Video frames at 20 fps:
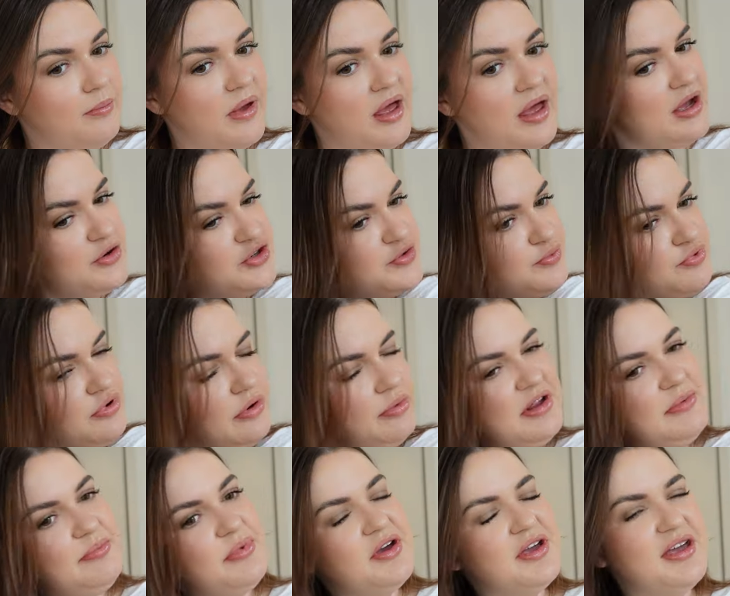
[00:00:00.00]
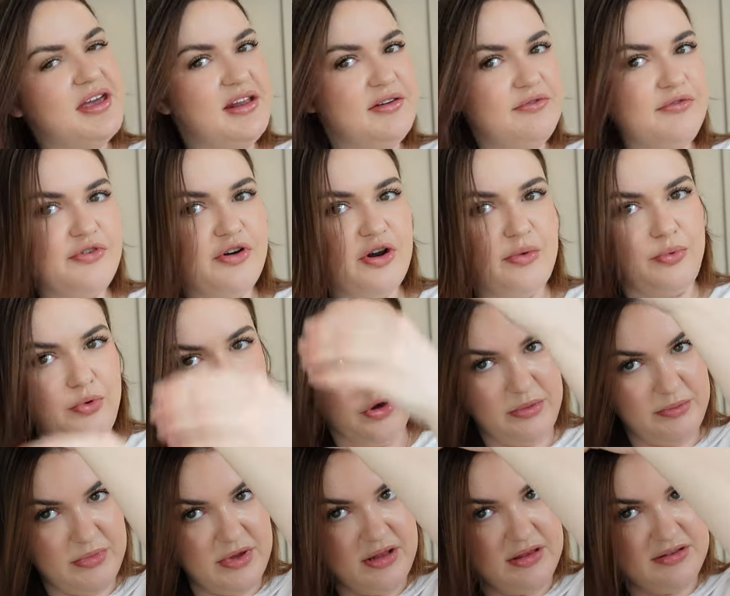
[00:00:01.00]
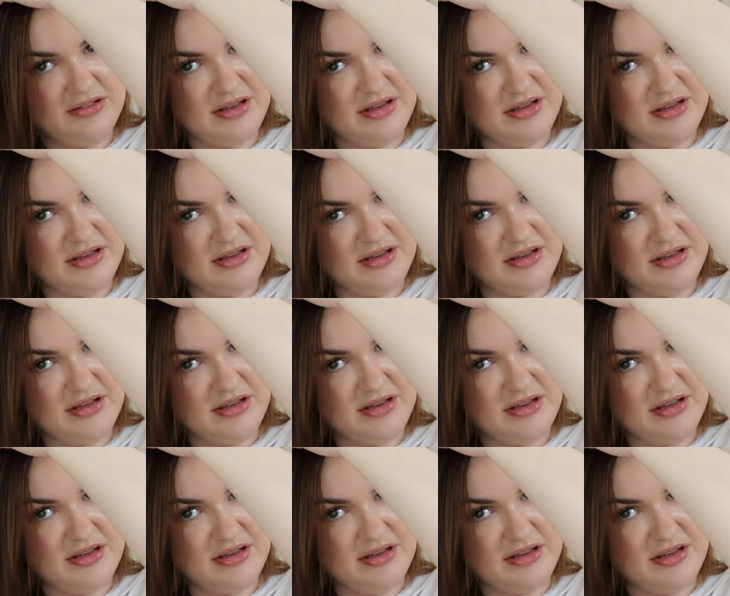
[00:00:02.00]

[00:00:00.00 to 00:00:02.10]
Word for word: but I should probably book in for an appointment